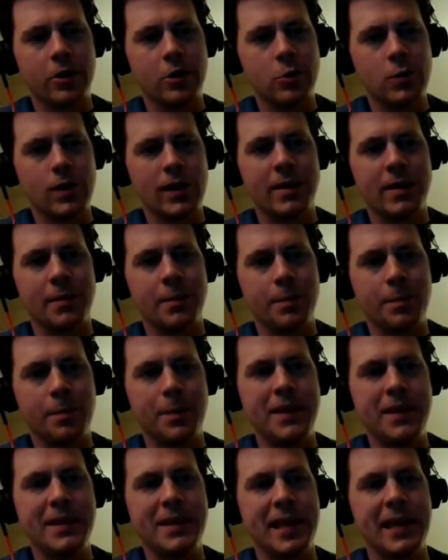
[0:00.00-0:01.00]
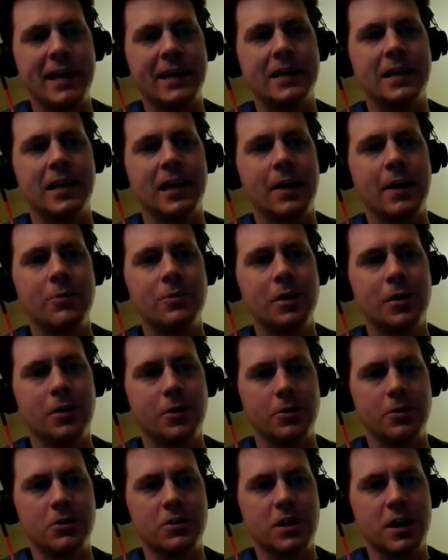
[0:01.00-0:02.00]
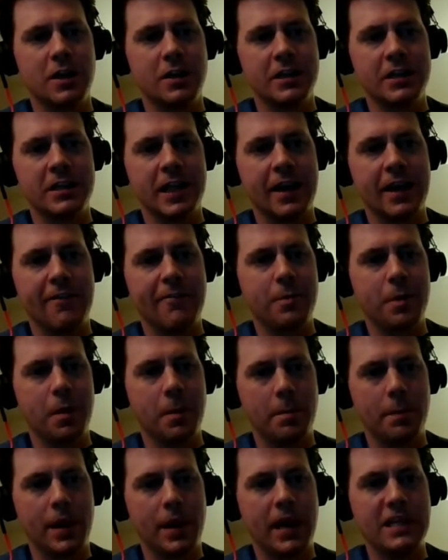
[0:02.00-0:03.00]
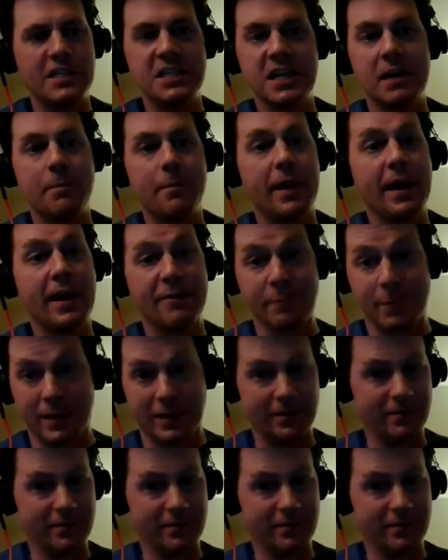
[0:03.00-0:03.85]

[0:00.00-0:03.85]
you got to beat that clown till there's nothing left but paint on pavement.